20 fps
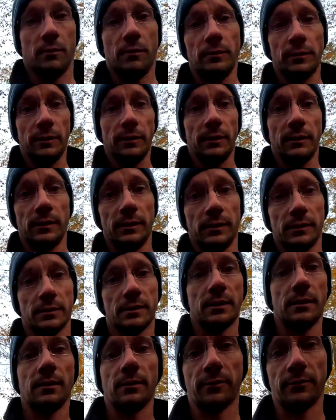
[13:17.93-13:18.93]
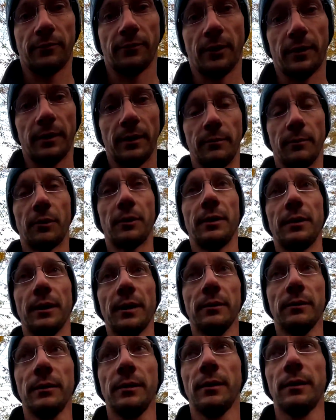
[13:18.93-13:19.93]
Well, it is Friday morning
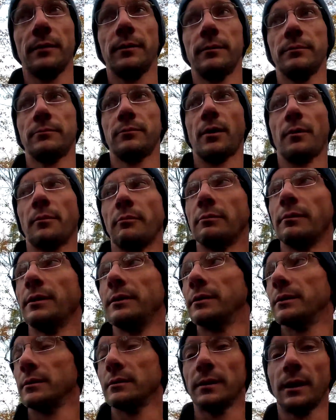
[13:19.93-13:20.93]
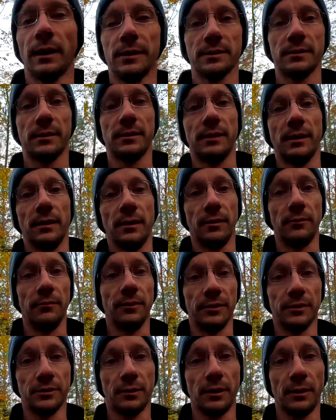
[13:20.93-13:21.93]
now, probably the last day
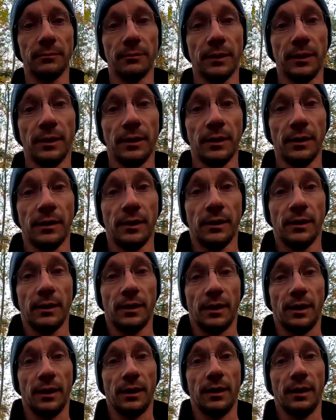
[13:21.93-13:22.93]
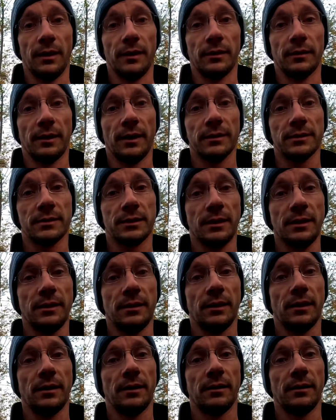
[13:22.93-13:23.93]
of the trip, and last
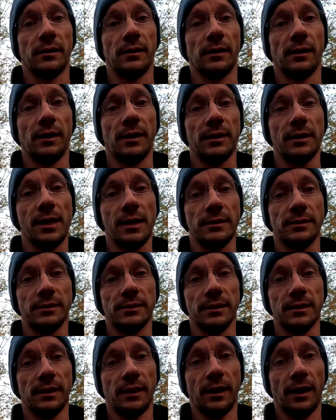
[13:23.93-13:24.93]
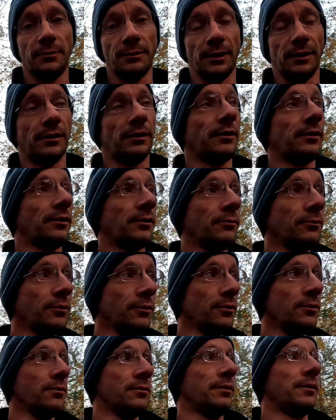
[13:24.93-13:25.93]
night I got to see the Comet.
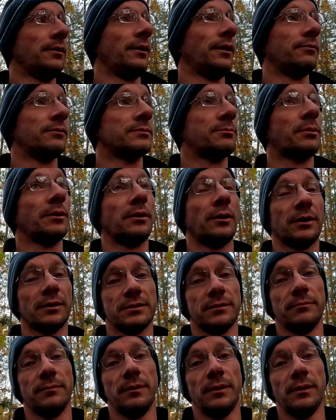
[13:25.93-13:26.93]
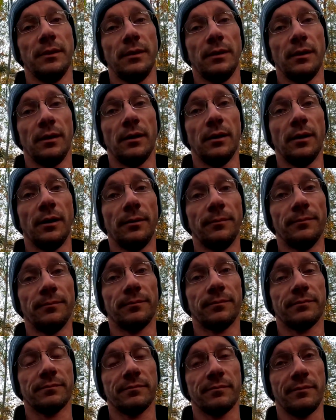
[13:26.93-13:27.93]
Woohoo! That was pretty awesome.
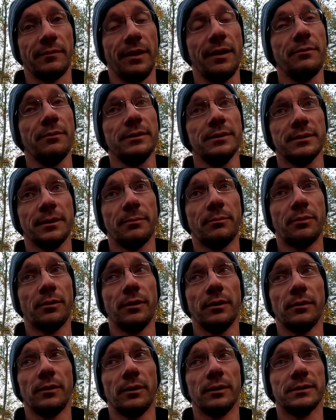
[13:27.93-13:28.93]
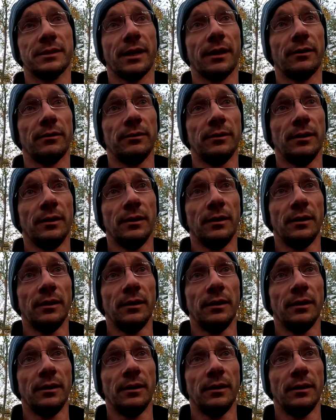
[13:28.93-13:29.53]
It was a pretty long tail.